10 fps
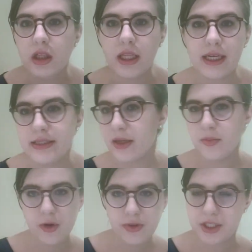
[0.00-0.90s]
like I said,
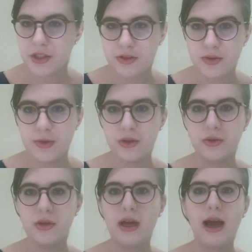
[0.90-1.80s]
professional,
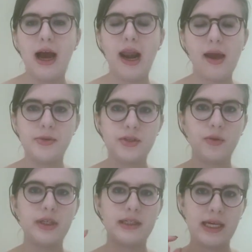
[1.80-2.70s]
subdued, and I'm just
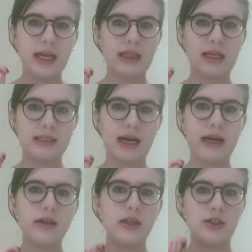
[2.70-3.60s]
going to take that
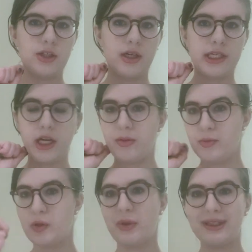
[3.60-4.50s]
dial and turn it up
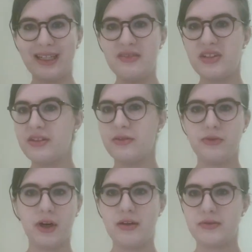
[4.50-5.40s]
to 11
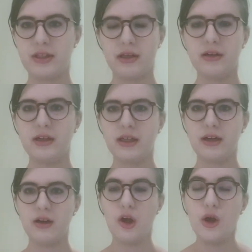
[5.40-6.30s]
for everything on
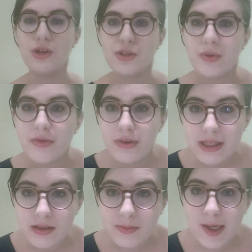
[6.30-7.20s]
here. So we've got
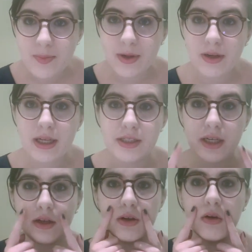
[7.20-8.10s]
some light brown
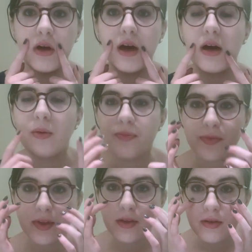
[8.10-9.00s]
eyeshadow,
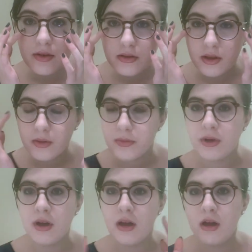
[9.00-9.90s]

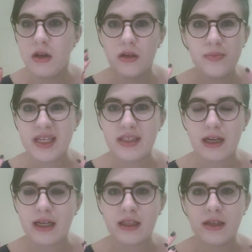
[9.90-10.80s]
some basic
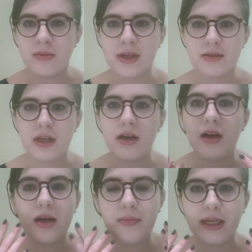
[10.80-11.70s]
eyeliner, mascara,
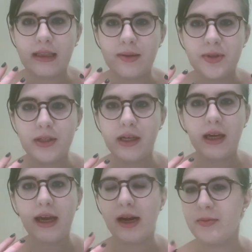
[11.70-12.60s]
and pink lipstick,
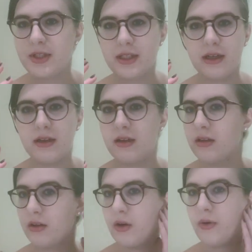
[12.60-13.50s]
and I'm just
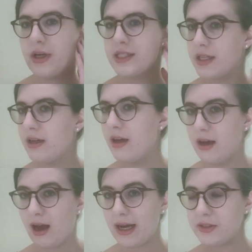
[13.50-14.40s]
gonna go crazy.
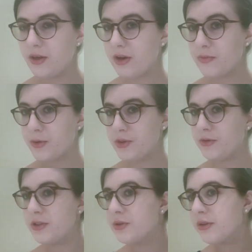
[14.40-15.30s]
I took off most of
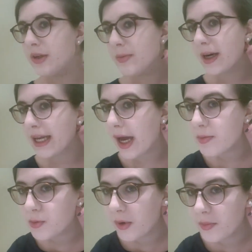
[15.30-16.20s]
her jewelry, but I
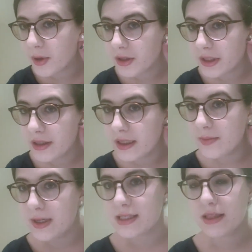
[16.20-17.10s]
kept one pearl earring
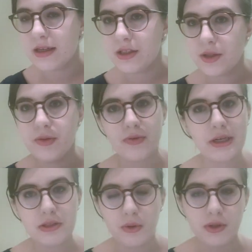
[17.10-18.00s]
because I think she would
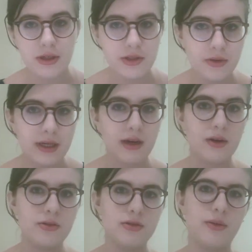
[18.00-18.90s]
fight to hold onto it, and
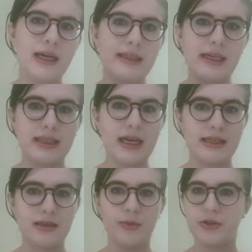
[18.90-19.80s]
also I like the
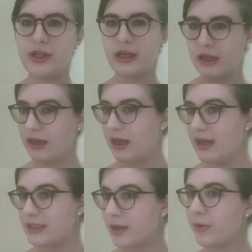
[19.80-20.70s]
asymmetry.
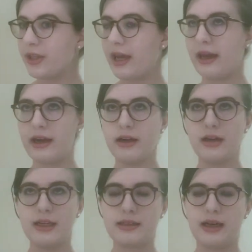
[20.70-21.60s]
Same with the hair,
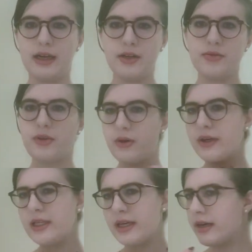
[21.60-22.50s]
it's kind of
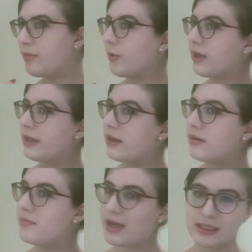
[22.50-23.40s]
already there, but we're
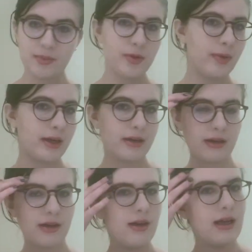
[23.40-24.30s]
gonna mess up the bun,